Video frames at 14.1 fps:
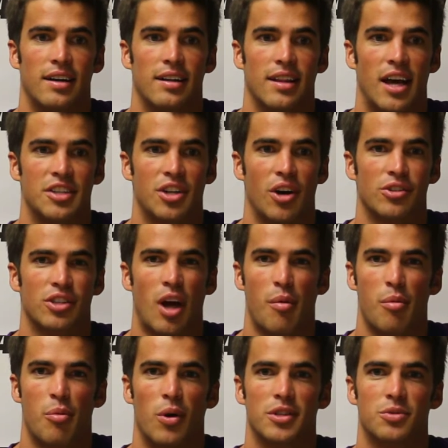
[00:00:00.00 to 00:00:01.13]
last year I was a
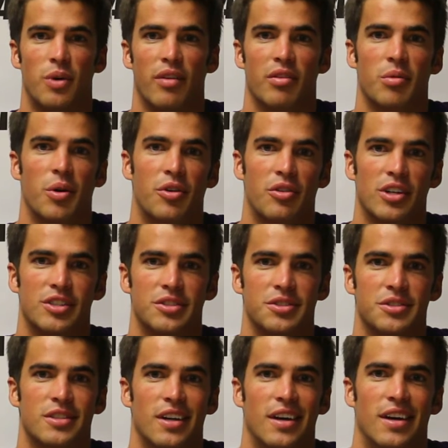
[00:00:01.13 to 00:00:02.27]
couple points away from going to
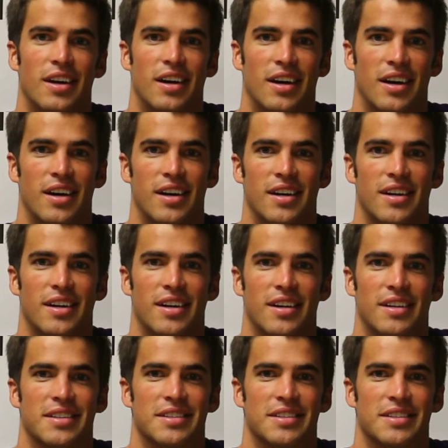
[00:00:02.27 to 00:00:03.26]
regionals, but